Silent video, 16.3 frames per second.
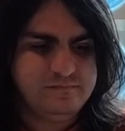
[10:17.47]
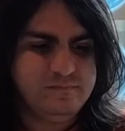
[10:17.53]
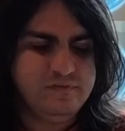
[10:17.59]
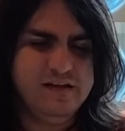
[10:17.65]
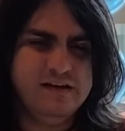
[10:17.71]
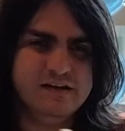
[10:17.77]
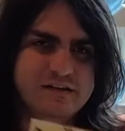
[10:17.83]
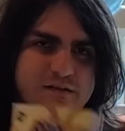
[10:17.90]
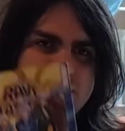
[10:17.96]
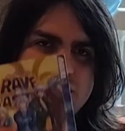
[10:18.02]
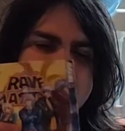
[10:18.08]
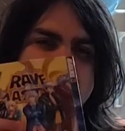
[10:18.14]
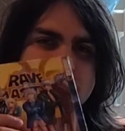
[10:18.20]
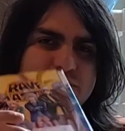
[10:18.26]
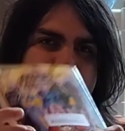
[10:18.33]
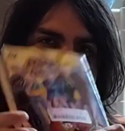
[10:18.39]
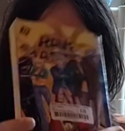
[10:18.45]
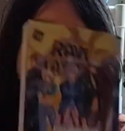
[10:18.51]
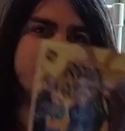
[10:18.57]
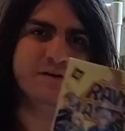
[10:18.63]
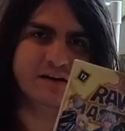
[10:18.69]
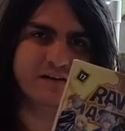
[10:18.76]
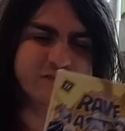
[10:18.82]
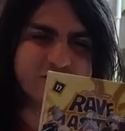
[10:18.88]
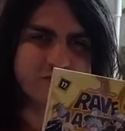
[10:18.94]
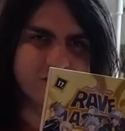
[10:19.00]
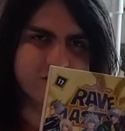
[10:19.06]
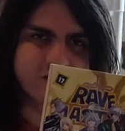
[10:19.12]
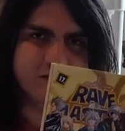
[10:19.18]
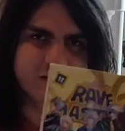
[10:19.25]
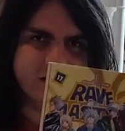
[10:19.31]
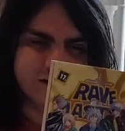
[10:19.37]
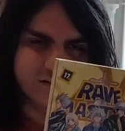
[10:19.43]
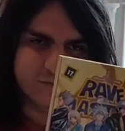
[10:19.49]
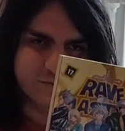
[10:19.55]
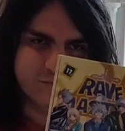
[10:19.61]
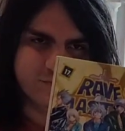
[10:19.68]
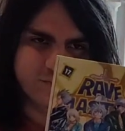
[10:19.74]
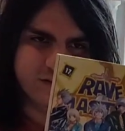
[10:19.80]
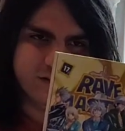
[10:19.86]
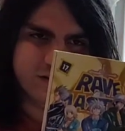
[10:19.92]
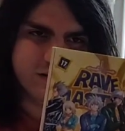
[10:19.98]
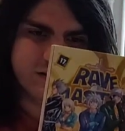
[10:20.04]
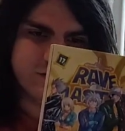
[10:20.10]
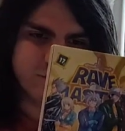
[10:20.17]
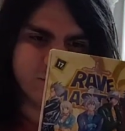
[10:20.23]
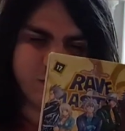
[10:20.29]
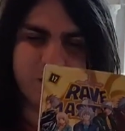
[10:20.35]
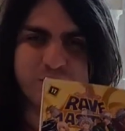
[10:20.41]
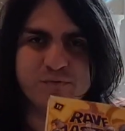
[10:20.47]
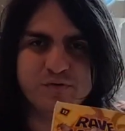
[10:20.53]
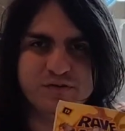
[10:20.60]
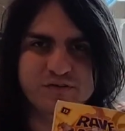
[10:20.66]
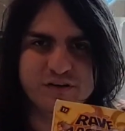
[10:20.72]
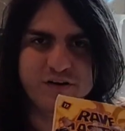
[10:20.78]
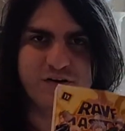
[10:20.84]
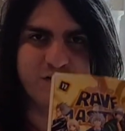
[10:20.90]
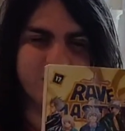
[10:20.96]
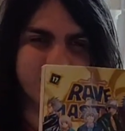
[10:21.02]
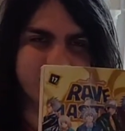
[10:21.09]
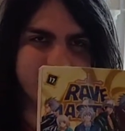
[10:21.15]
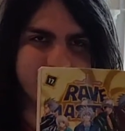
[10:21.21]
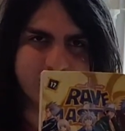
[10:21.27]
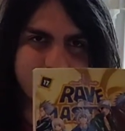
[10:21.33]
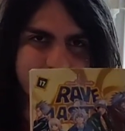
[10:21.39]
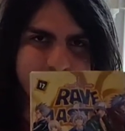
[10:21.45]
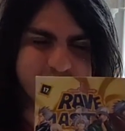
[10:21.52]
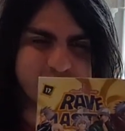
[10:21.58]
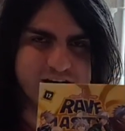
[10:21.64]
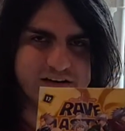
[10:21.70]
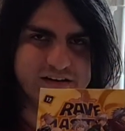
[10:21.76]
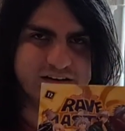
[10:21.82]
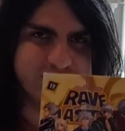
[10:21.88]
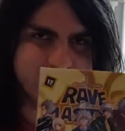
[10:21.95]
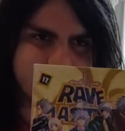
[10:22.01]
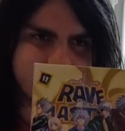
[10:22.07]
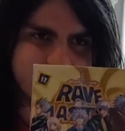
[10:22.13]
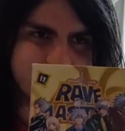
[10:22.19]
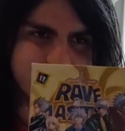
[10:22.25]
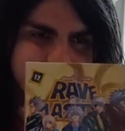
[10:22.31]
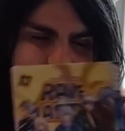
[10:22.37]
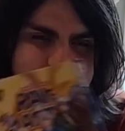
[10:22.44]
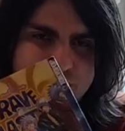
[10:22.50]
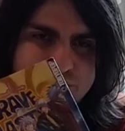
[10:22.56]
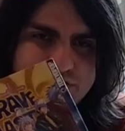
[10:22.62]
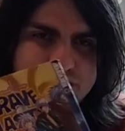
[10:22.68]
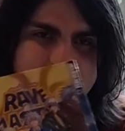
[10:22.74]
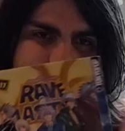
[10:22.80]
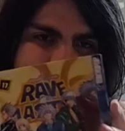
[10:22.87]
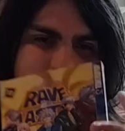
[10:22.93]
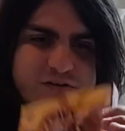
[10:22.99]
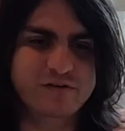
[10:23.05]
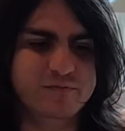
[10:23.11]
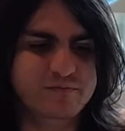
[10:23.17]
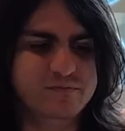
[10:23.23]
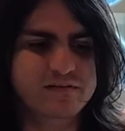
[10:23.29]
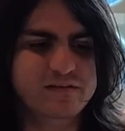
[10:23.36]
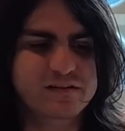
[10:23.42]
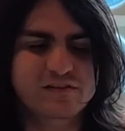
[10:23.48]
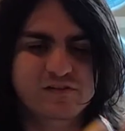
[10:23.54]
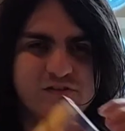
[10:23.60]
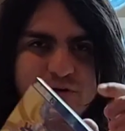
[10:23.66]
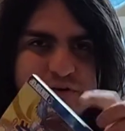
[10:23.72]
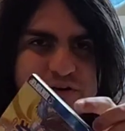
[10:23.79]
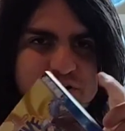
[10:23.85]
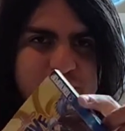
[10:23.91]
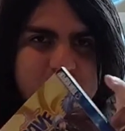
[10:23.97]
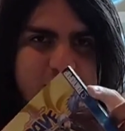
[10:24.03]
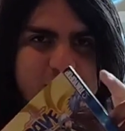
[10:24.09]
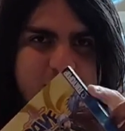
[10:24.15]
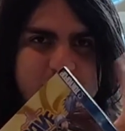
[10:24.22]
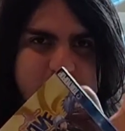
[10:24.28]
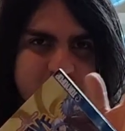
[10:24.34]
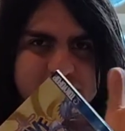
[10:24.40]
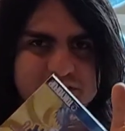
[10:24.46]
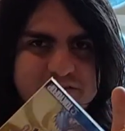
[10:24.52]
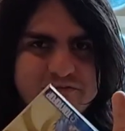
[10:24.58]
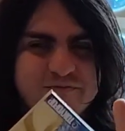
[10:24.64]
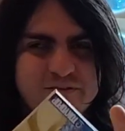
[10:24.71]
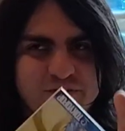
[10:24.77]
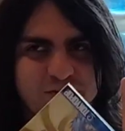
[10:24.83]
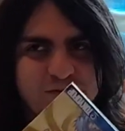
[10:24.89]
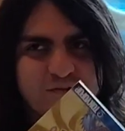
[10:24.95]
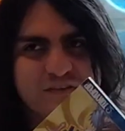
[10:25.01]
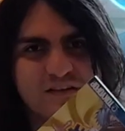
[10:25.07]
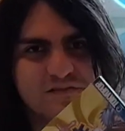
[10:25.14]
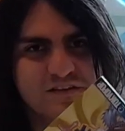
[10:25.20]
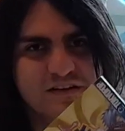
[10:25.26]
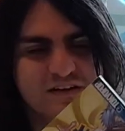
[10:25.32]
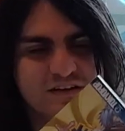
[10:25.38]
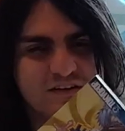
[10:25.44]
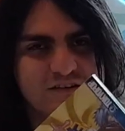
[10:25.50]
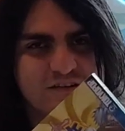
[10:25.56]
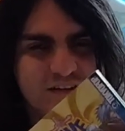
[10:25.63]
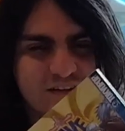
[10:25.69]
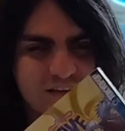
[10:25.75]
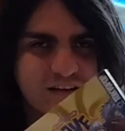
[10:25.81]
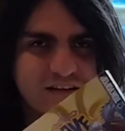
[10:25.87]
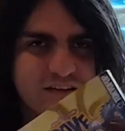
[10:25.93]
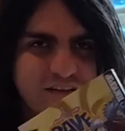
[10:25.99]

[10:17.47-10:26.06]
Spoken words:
Then again, Rave Master is probably one of the hardest things to find in English. Because Tokyo Pop. If for those living here in